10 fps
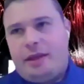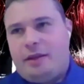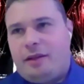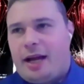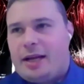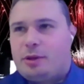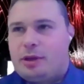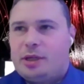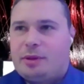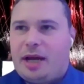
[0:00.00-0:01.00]
then the last
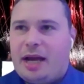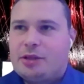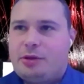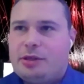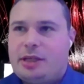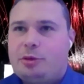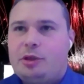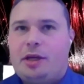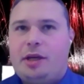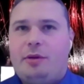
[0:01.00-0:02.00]
question I'm going to ask you, it's
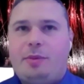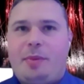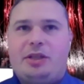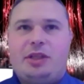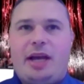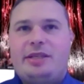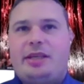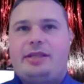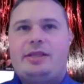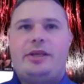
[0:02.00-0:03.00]
interesting. You know, we mentioned the
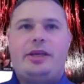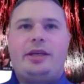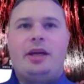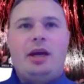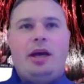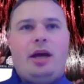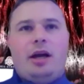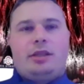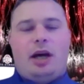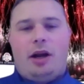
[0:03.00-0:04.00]
SEC,
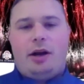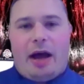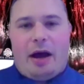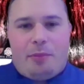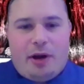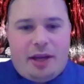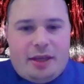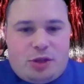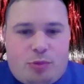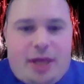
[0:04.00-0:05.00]
ton of outbreak
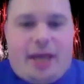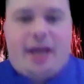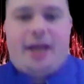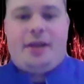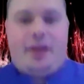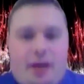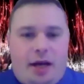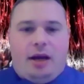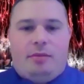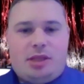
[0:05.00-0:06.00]
this weekend,
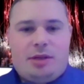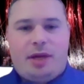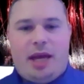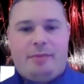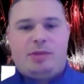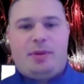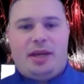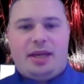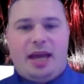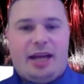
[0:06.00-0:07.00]
some games
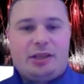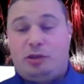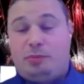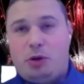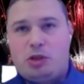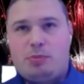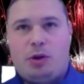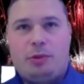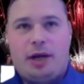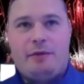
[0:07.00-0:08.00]
being canceled,
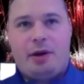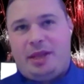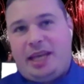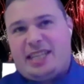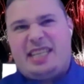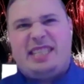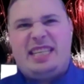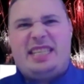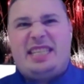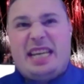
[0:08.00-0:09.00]
postponed, whatever. I mean, the
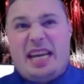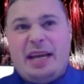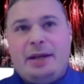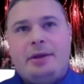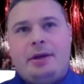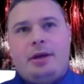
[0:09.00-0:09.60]
SEC did